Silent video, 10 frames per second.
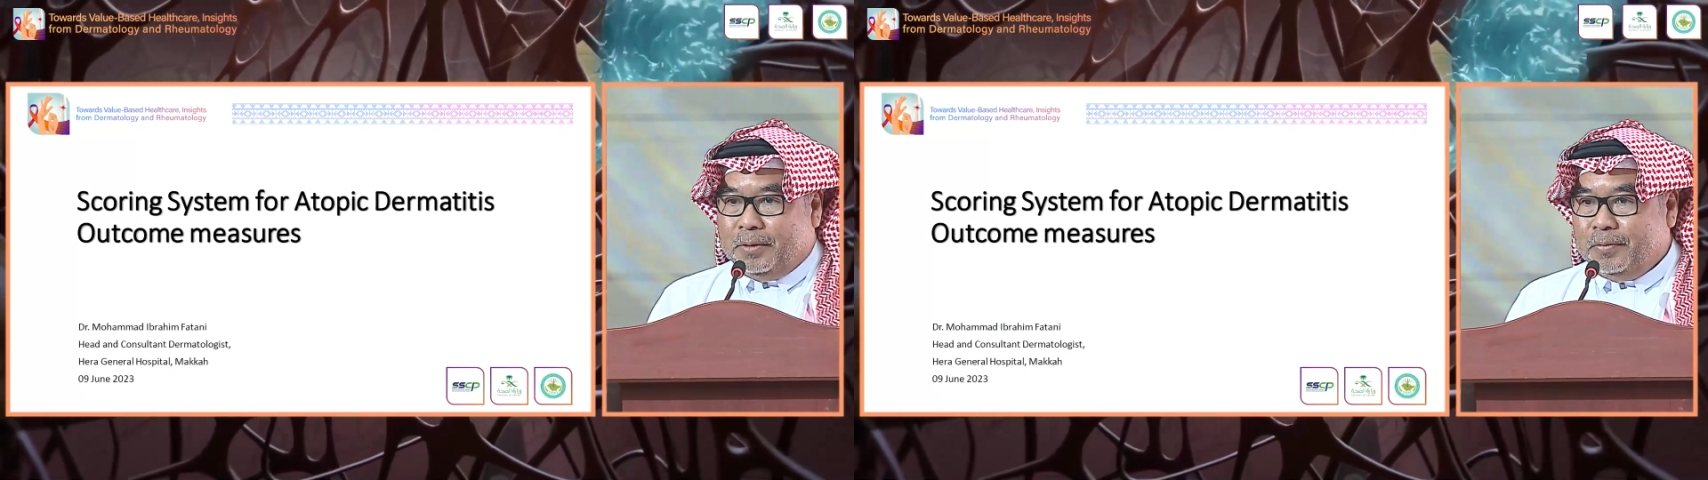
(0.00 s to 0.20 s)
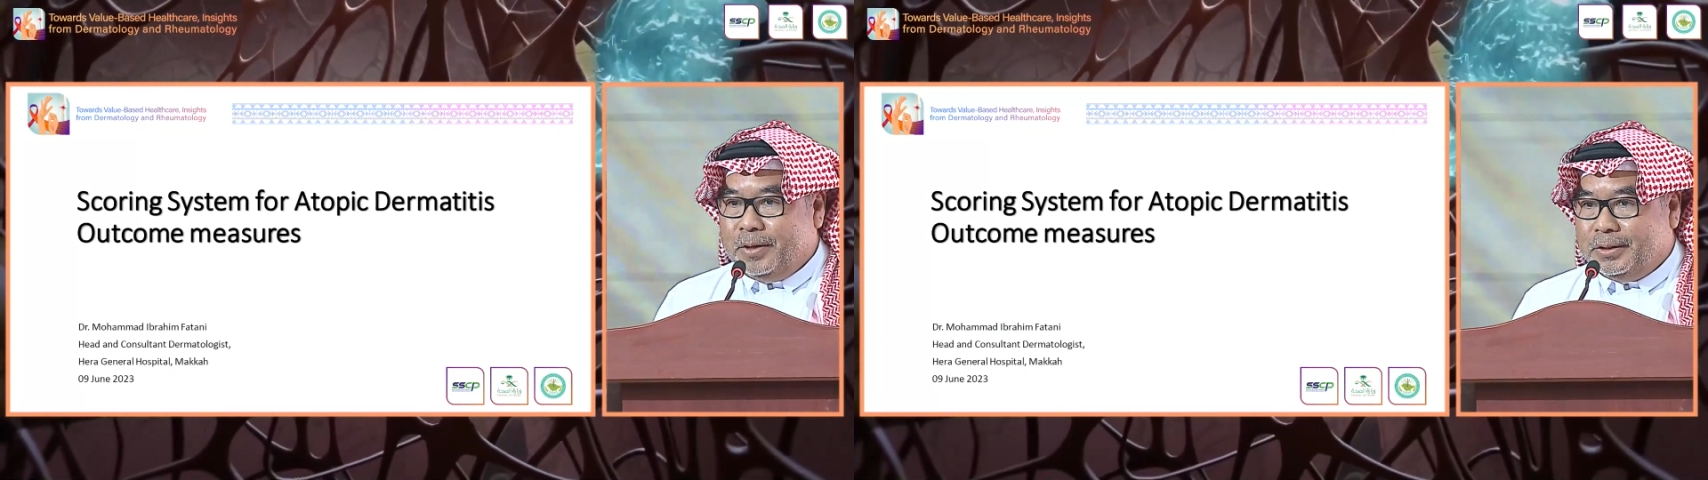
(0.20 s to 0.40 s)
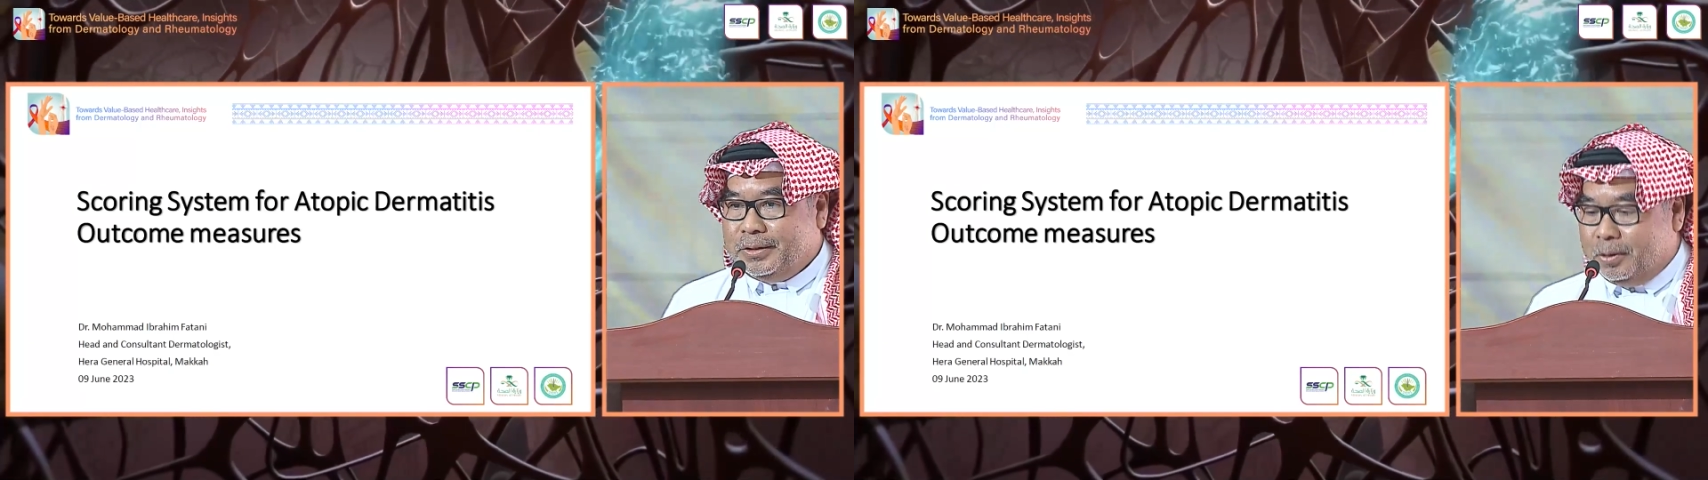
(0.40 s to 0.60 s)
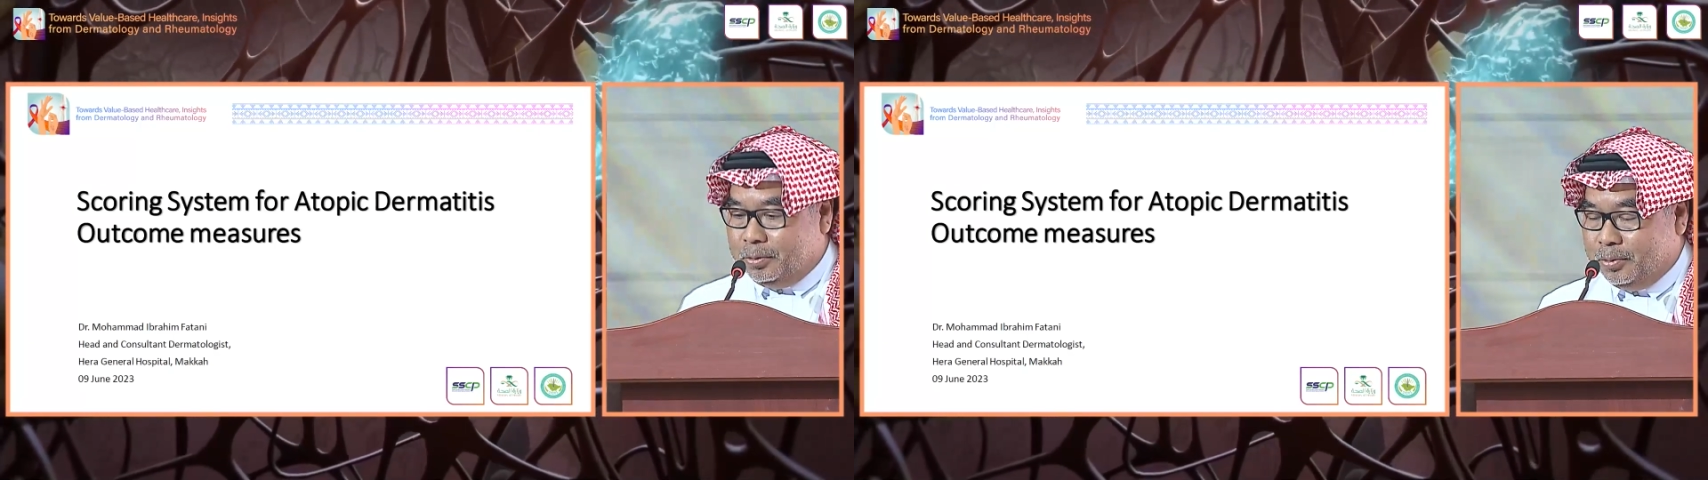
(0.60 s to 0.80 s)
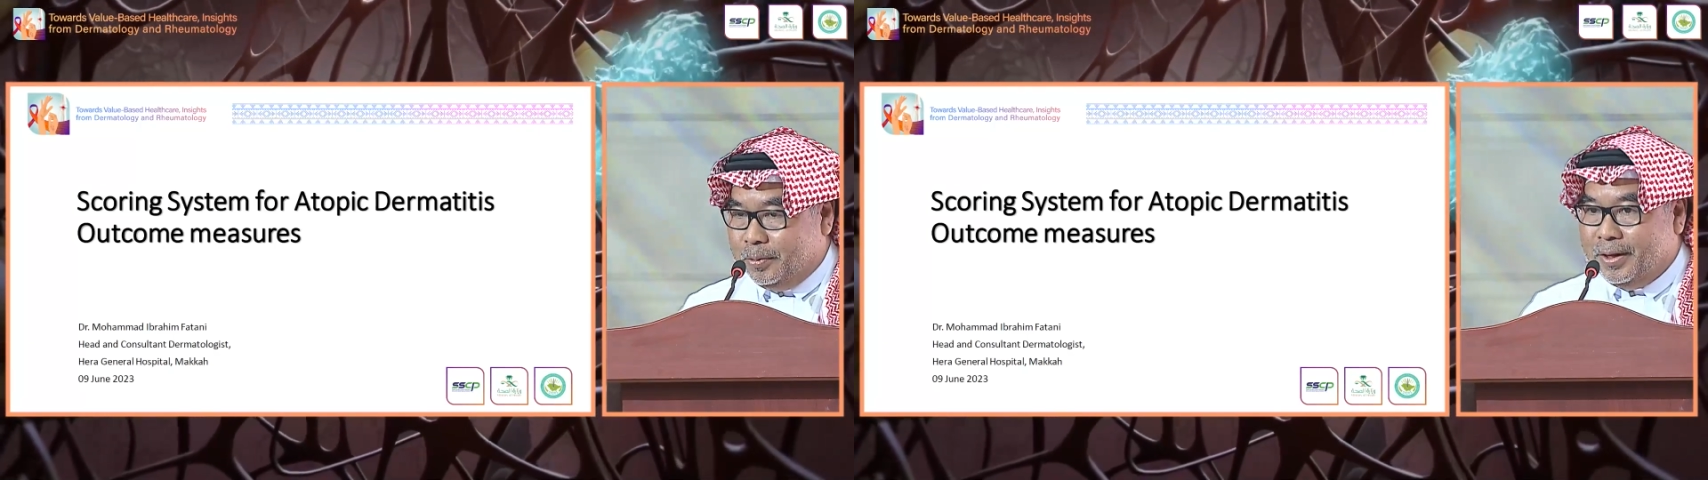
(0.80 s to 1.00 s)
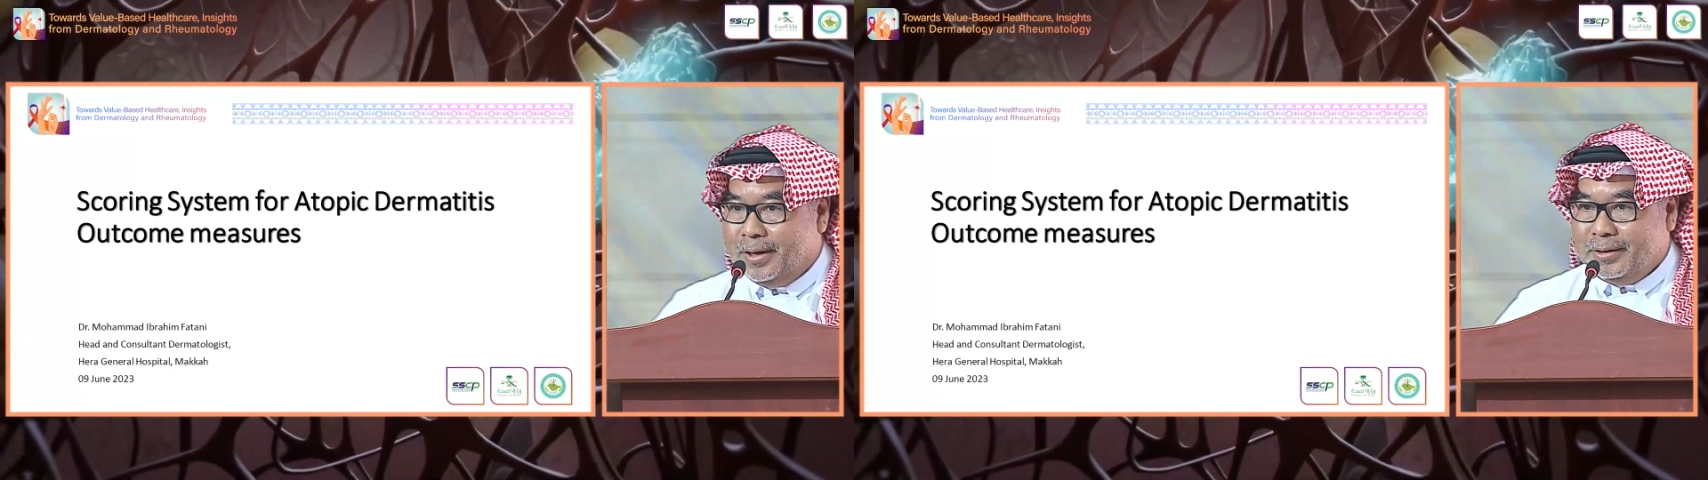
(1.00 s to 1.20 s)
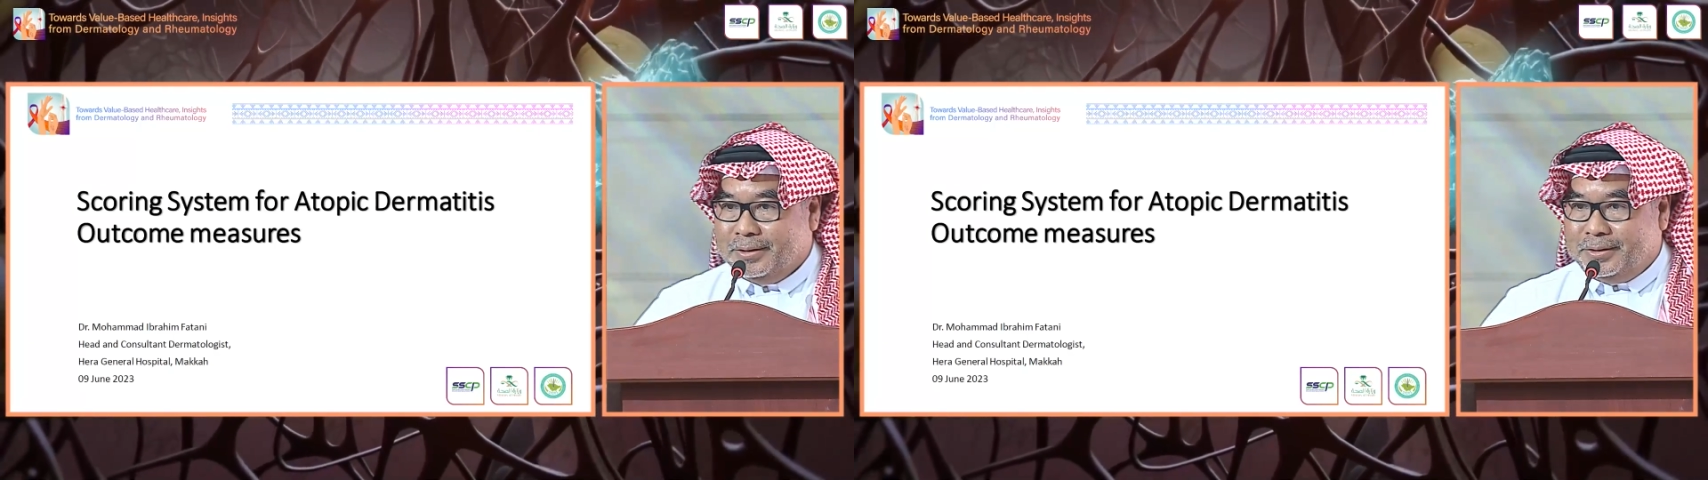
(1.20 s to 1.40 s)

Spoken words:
First, I want to thank